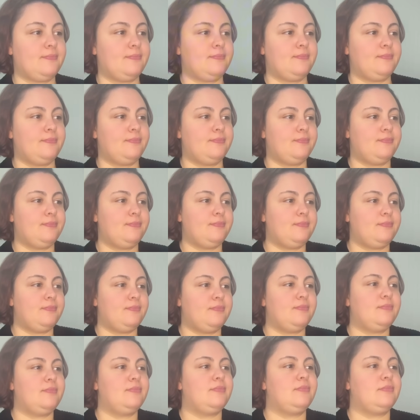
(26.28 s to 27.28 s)

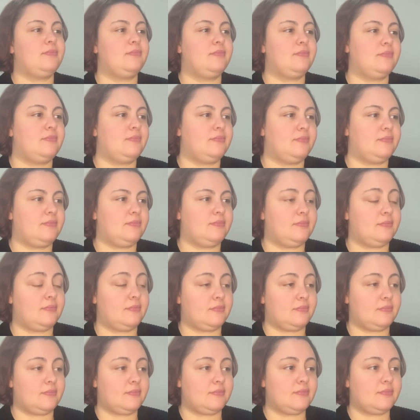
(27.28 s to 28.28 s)

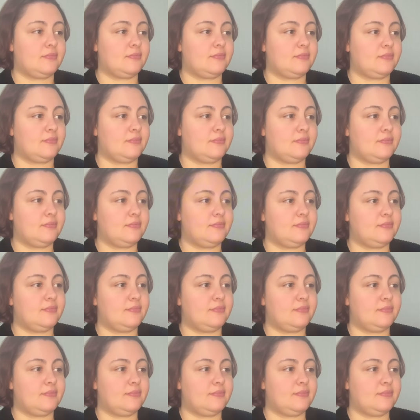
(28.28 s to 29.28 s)

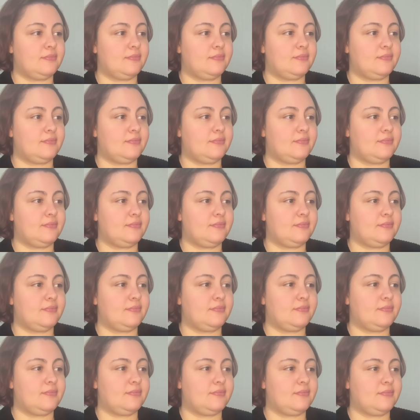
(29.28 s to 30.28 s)

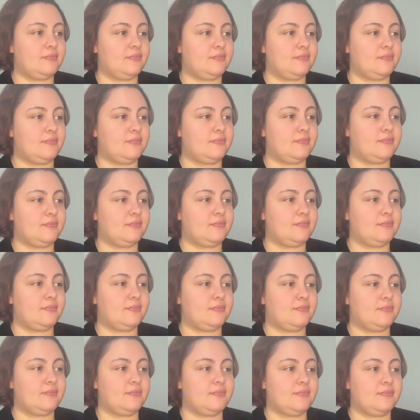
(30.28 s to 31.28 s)

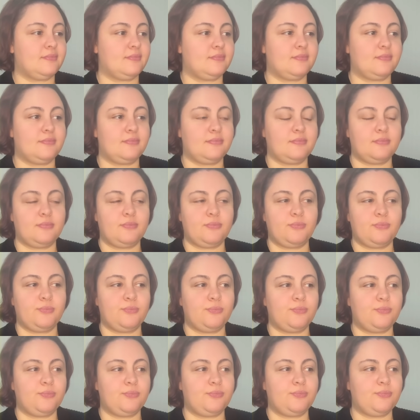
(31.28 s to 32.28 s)

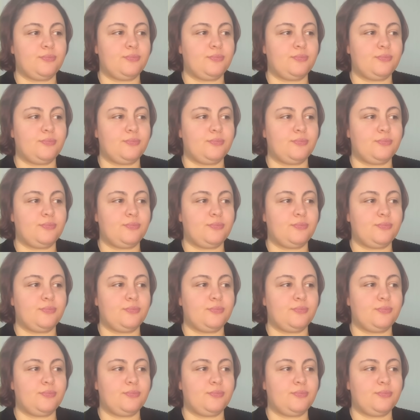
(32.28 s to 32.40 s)
[no speech]